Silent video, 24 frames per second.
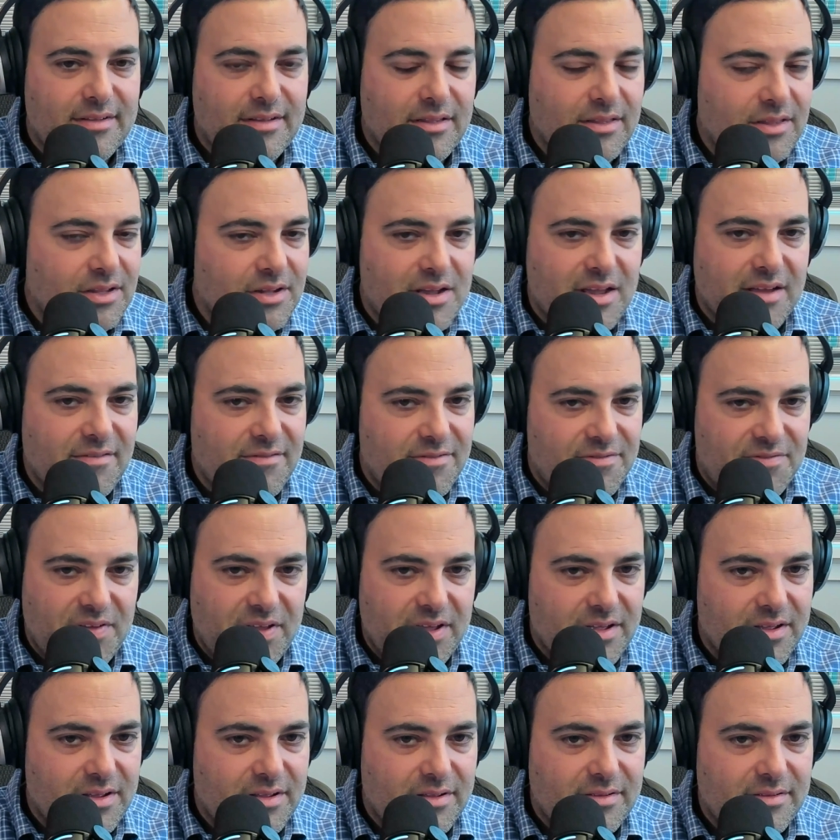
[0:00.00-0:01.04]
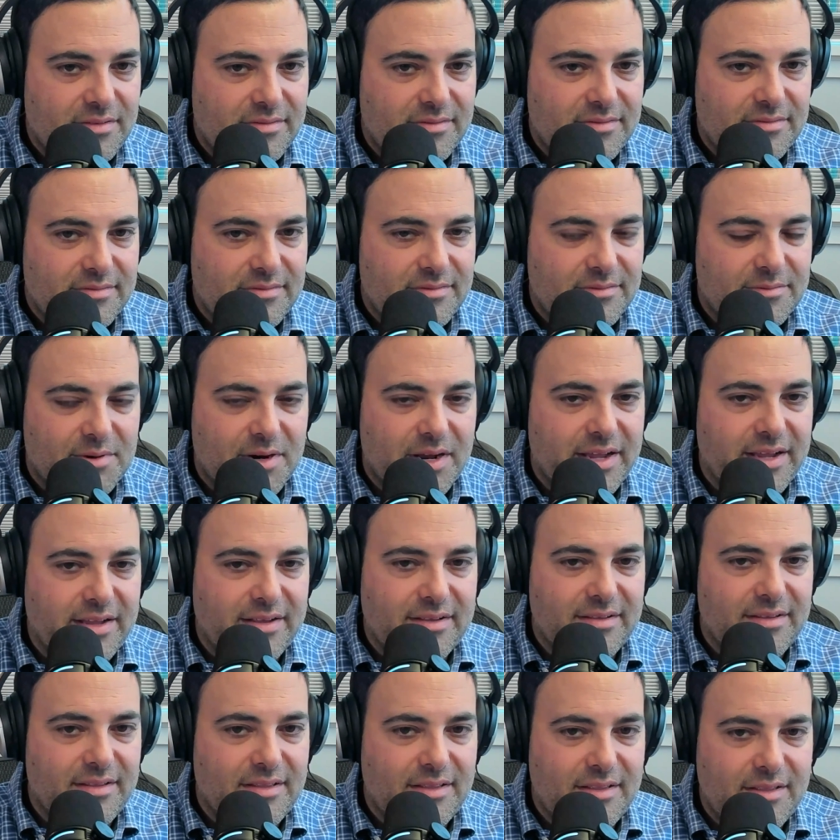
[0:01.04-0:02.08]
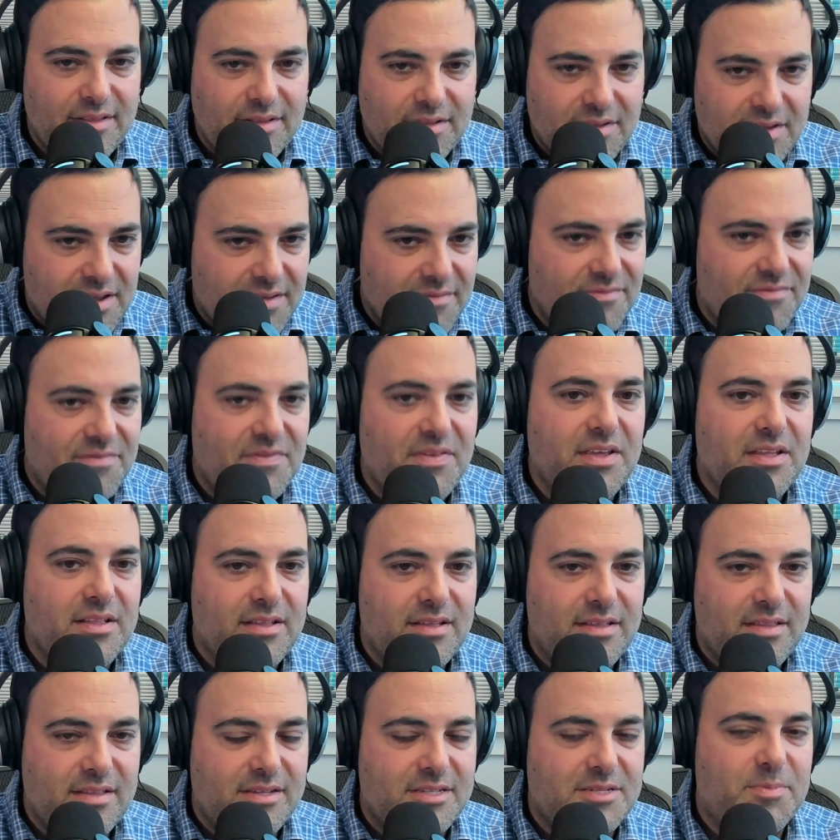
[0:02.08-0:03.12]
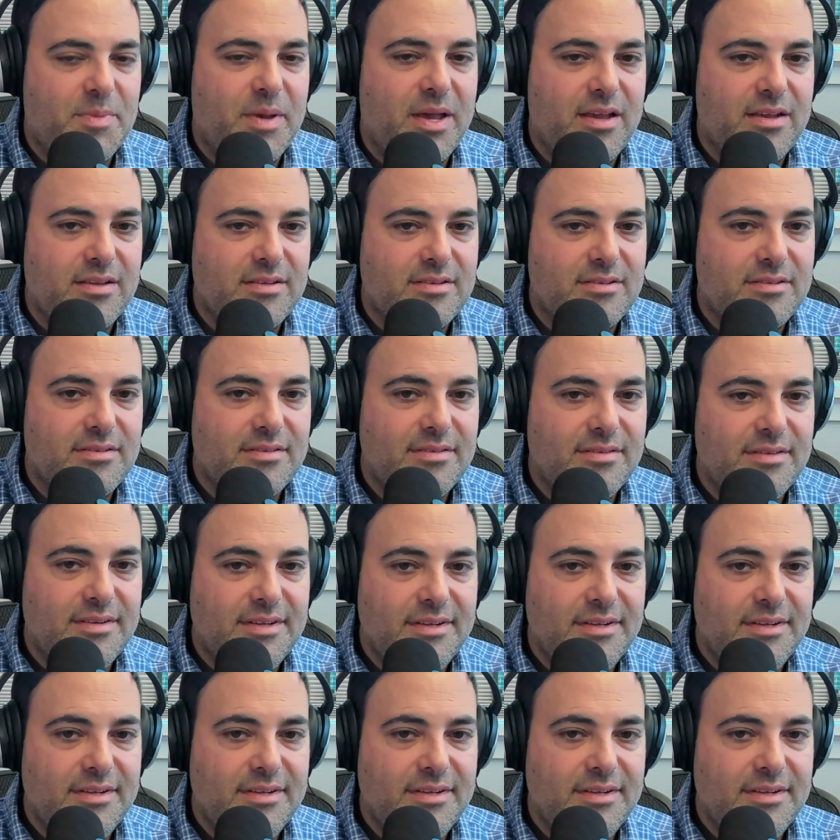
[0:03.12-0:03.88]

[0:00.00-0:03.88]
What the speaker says: look and feel, right? Look and feel of the space.